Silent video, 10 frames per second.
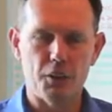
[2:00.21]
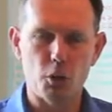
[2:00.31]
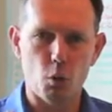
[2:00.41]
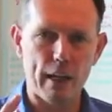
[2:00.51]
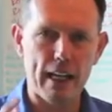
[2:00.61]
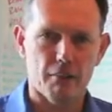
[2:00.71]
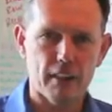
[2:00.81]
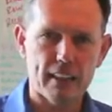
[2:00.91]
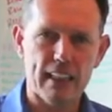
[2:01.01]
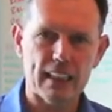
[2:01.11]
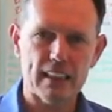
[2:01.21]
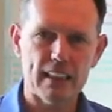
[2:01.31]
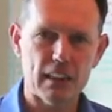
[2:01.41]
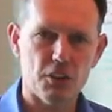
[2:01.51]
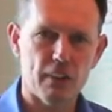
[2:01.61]
Do whatever it takes
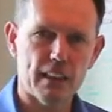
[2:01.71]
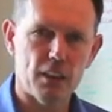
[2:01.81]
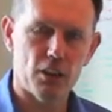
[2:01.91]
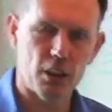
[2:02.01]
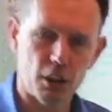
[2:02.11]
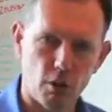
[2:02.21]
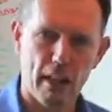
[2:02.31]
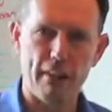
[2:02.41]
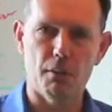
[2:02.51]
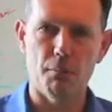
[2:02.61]
initially to drive